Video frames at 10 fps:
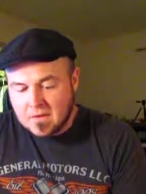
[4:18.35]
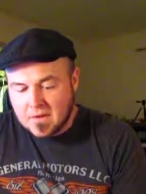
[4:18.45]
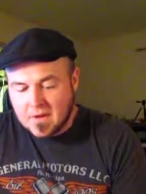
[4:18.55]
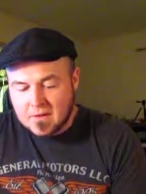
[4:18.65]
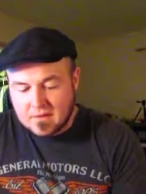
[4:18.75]

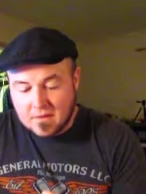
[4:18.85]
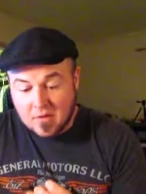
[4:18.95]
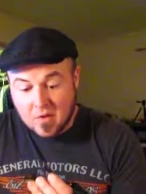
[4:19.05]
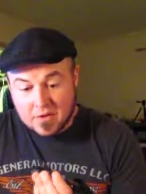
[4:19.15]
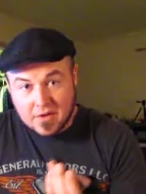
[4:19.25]
And of
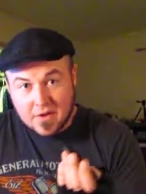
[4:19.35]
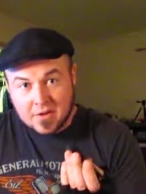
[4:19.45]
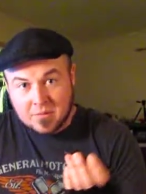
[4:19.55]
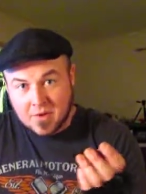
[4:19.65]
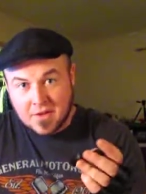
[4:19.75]
course at this
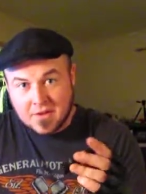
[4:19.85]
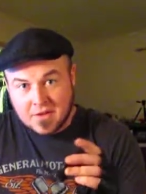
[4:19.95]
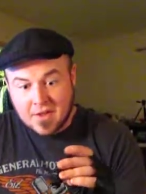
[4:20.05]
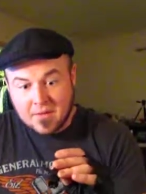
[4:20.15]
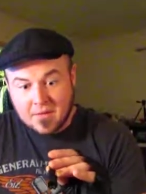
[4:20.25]
point it's
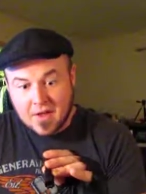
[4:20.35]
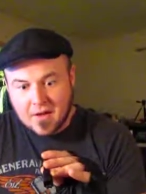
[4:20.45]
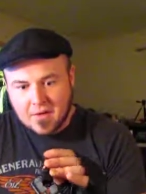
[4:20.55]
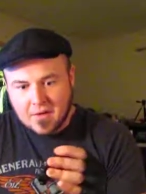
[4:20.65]
safe now.